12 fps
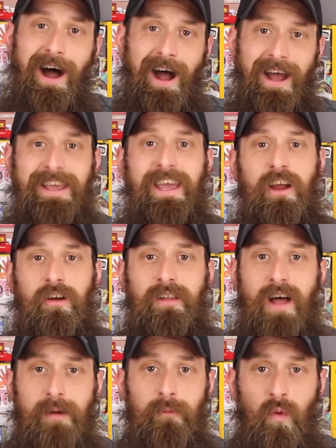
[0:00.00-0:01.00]
I care a
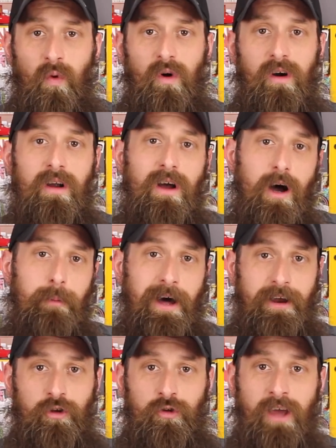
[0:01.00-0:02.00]
lot more
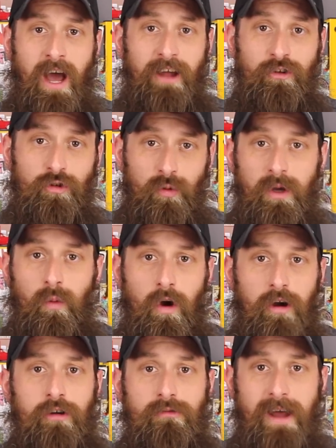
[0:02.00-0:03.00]
about a new guy doing
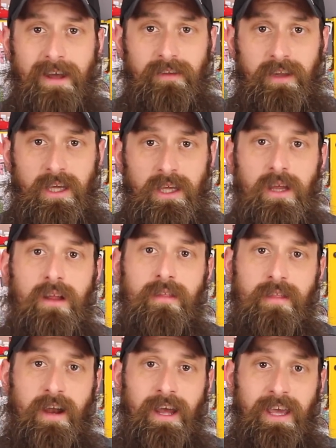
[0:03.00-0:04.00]
work correctly
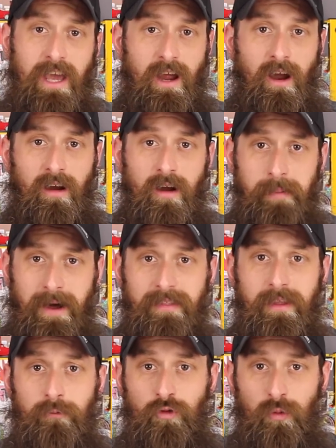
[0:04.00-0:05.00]
than I care
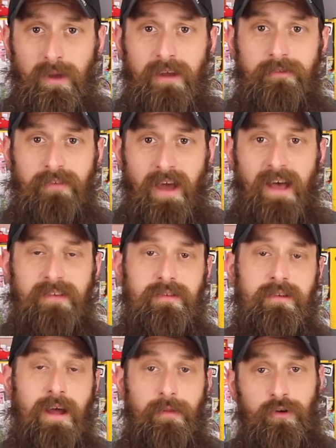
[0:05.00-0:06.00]
about them doing it fast.
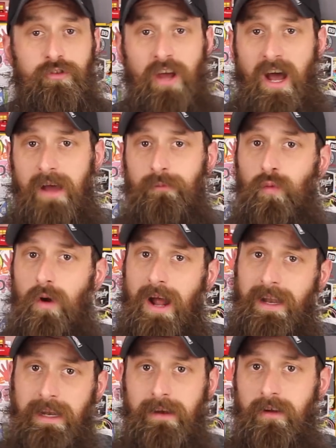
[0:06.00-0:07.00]
Now, there's times where
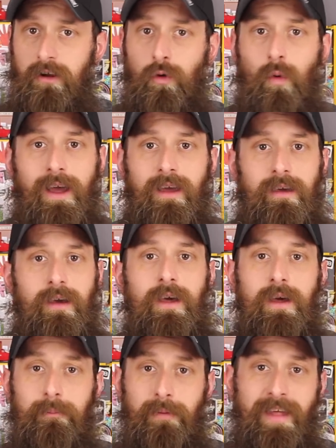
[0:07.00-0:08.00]
I need it done quick,
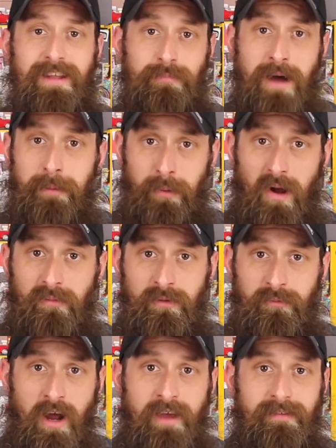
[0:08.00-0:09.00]
but that's my
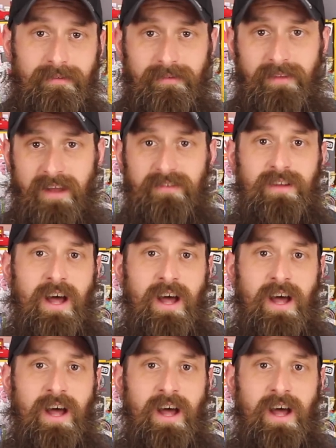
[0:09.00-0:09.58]
problem, right? That's